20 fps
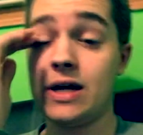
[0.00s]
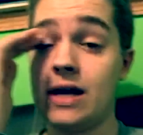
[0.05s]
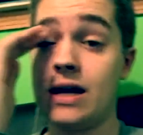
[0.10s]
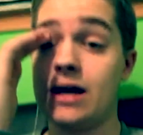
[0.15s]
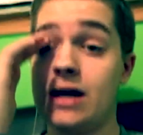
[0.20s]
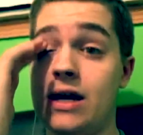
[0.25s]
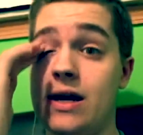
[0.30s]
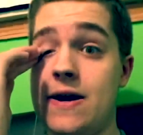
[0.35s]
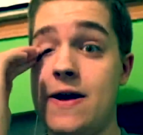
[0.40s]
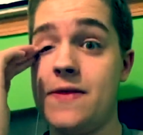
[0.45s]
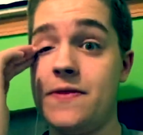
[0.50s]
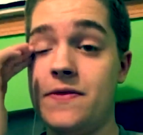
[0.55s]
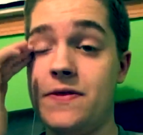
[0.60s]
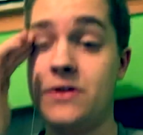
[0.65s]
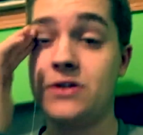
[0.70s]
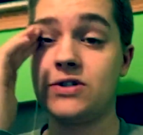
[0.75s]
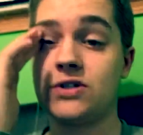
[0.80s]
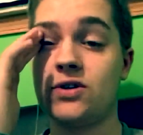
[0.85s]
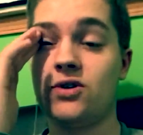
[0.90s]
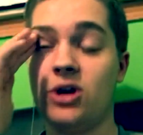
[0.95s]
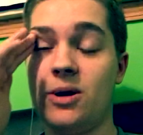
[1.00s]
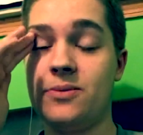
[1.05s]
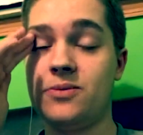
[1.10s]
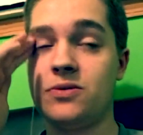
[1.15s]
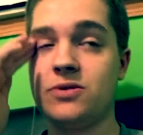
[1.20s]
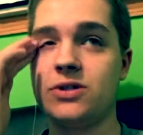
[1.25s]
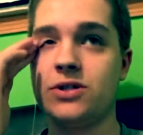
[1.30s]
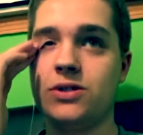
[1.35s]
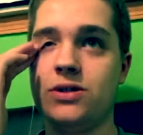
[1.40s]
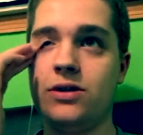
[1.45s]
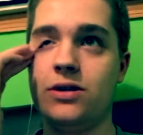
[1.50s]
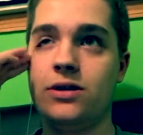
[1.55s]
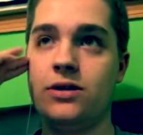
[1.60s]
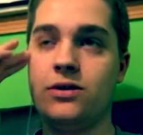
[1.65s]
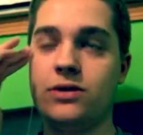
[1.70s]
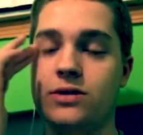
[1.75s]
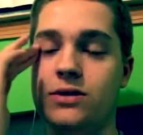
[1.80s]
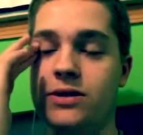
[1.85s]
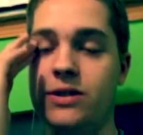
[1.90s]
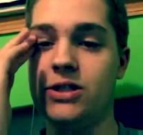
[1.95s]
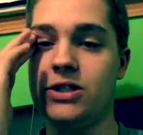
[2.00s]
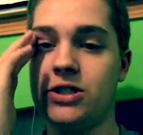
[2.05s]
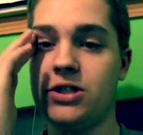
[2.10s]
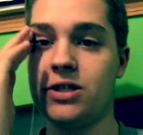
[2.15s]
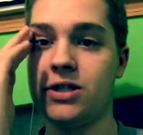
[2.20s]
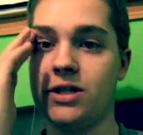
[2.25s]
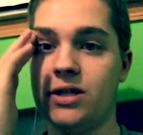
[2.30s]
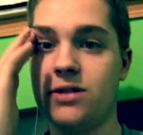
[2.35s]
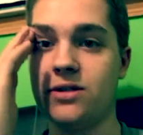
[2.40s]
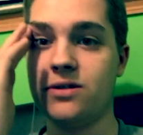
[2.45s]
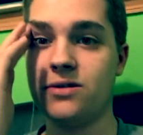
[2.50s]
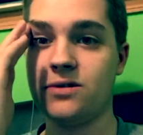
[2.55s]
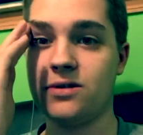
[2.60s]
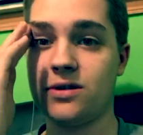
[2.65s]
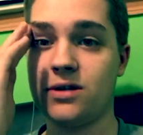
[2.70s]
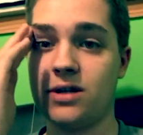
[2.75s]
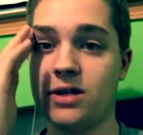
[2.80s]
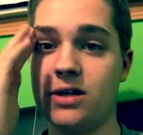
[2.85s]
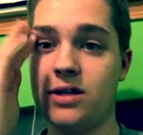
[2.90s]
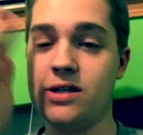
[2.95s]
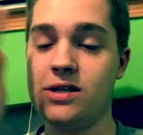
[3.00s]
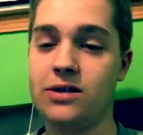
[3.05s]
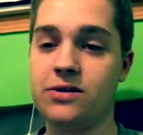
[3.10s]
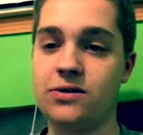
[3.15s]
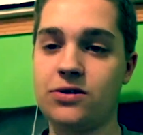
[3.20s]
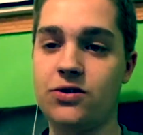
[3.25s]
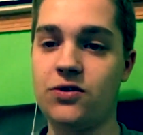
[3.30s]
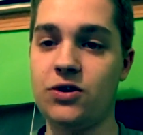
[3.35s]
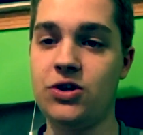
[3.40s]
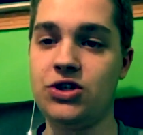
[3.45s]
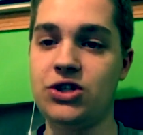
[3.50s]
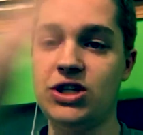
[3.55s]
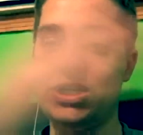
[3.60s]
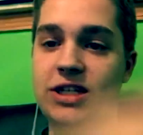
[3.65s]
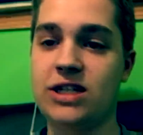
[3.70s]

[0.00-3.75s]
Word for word: Uh, the script was a little cliche, a little uh, you know cringy